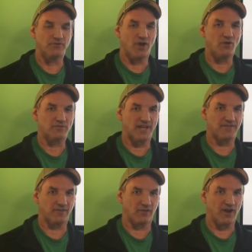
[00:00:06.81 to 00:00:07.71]
Do you know
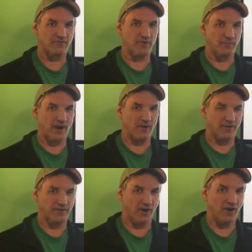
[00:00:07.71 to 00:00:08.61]
death and life are in the
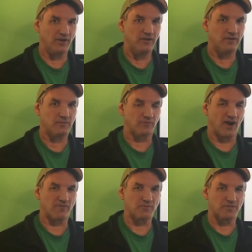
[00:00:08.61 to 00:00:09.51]
power of the tongue?
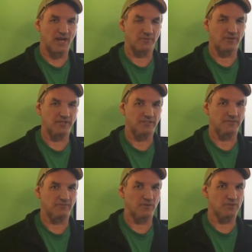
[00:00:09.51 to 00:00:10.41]
Proverbs chapter
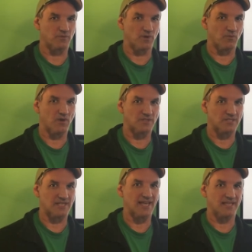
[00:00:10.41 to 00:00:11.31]
18, verse
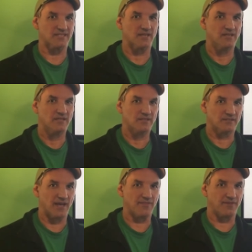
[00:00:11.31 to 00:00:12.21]
21 says,
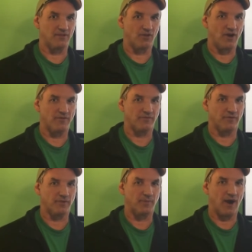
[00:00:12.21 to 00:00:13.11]
Death and life
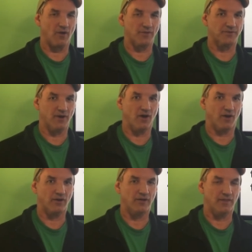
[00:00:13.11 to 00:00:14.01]
are in the power of the
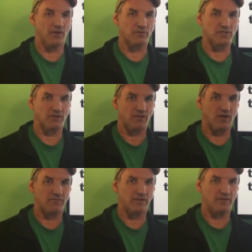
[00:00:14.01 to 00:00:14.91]
tongue, and those that
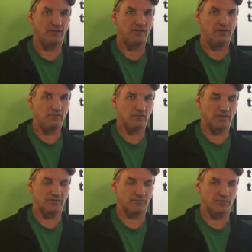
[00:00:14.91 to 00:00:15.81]
love it
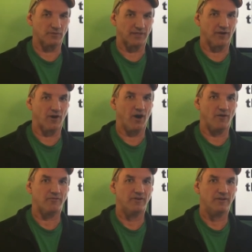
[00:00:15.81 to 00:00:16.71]
will eat the fruit
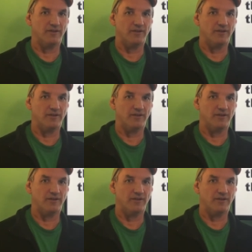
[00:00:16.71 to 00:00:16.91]
thereof.